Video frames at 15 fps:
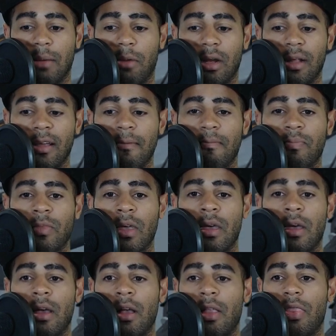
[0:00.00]
modeling.
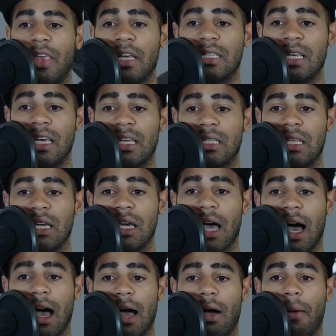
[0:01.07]
This is the
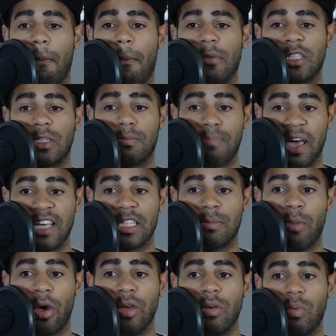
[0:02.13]
uh, space
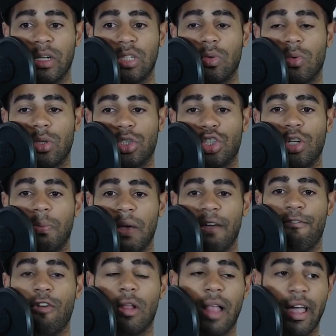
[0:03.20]
mode, which should be
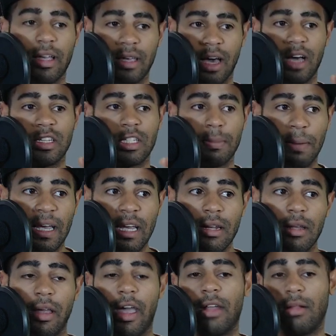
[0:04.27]
for like uh, speed
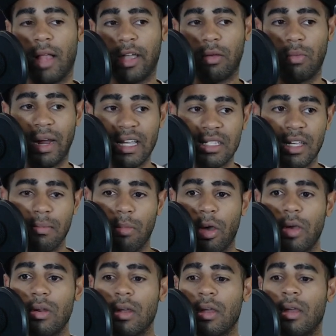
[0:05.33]
and like racing
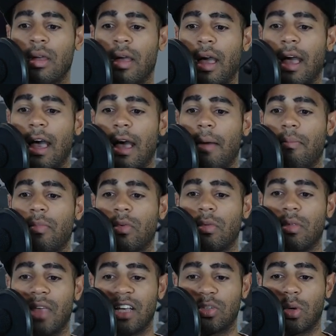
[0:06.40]
mode. Um,
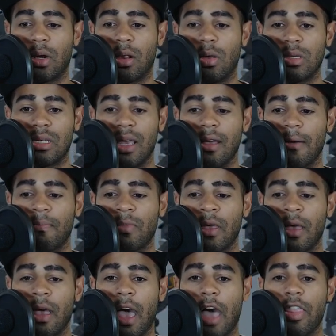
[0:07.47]
that's what it looks like.
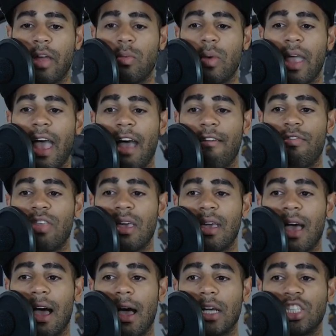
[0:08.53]
And then we have the
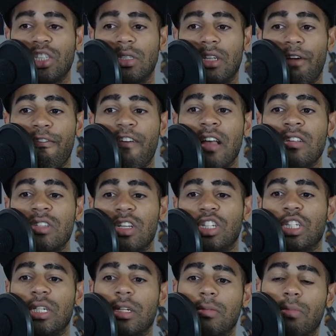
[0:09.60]
uh, defense
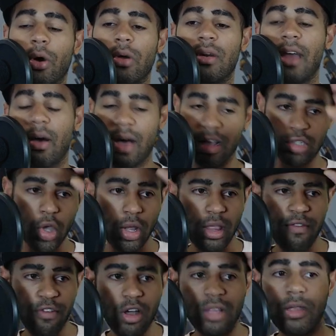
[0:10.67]
shield mode. Now, I totally
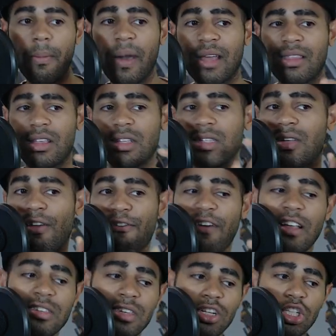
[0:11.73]
forgot about this
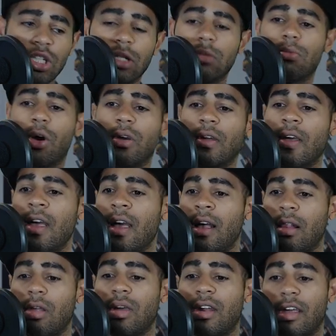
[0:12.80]
defense shield mode.
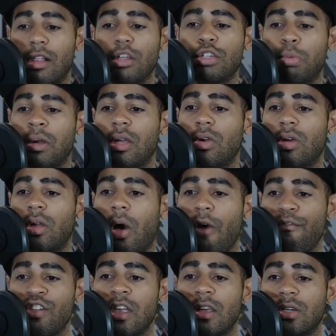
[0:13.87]
Look at it, it looks pretty good.
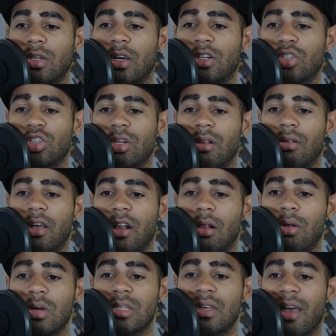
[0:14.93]
Hopefully it should, it
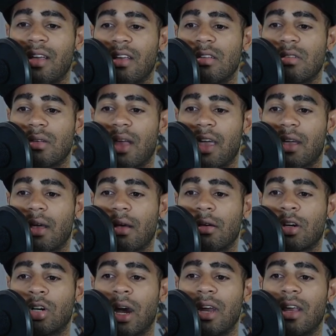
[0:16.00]
looks like it's like
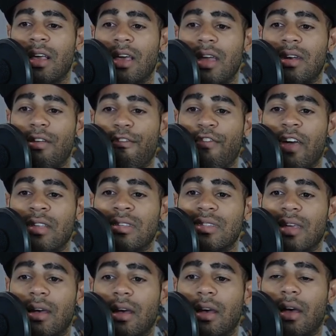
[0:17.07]
creating a defense
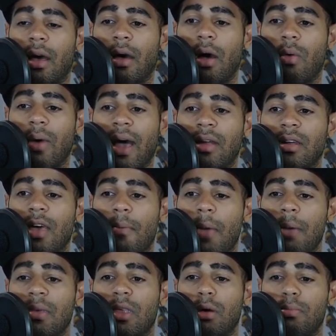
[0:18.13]
uh, uh, around it and
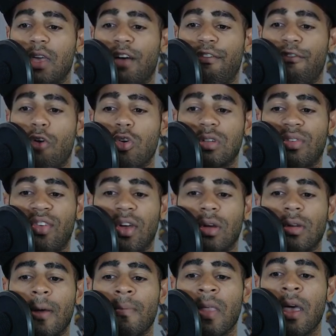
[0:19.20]
maybe there'll be a force
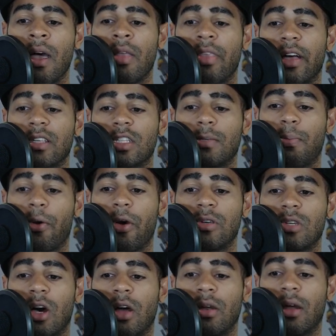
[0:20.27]
field that spurs
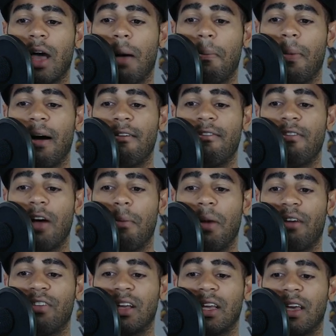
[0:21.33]
on above
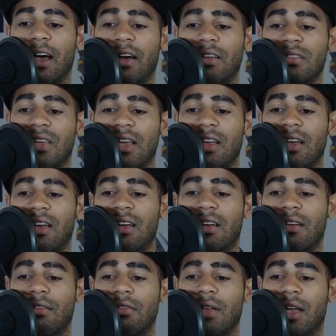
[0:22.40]
above it here. It's like
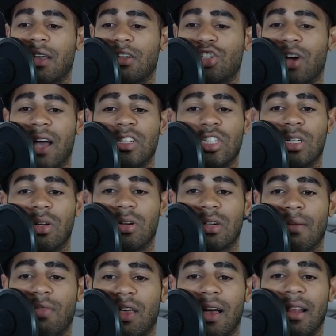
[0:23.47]
a like a tarantula or
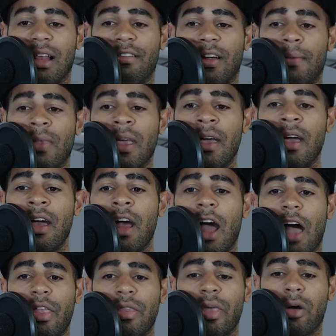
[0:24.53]
something, I love it.
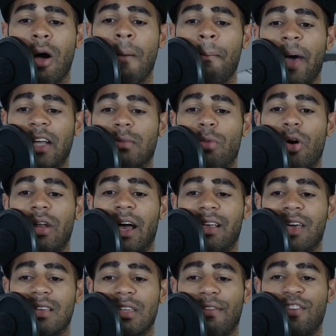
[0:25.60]
And then the compact mode, I
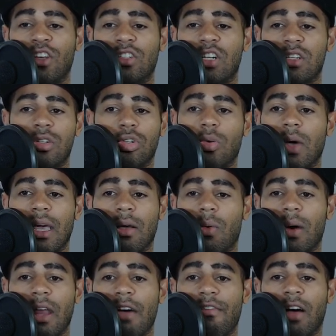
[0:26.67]
guess, if you're just doing
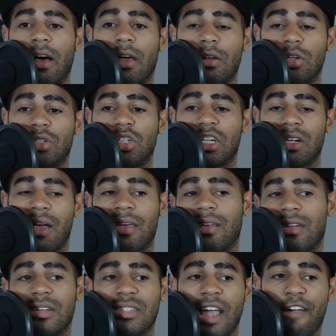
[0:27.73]
whatever and you're just like in
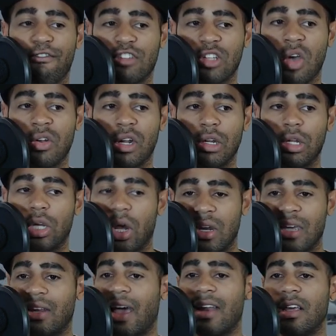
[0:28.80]
the safe zone and you don't
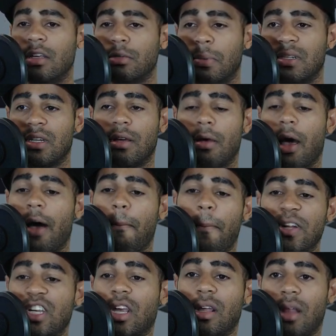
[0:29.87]
need any uh,
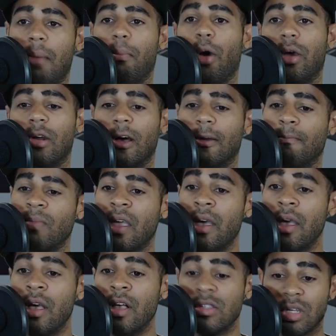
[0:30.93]
particular mode on.
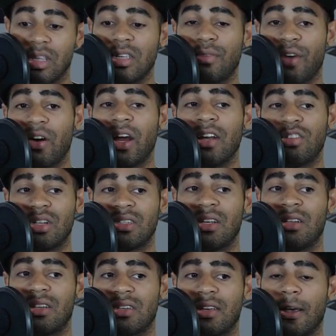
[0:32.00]
So this is very interesting
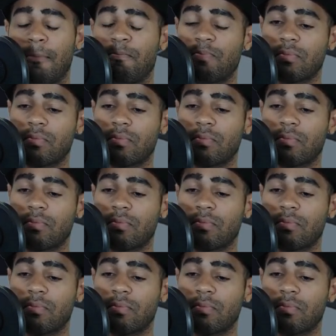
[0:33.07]
to see.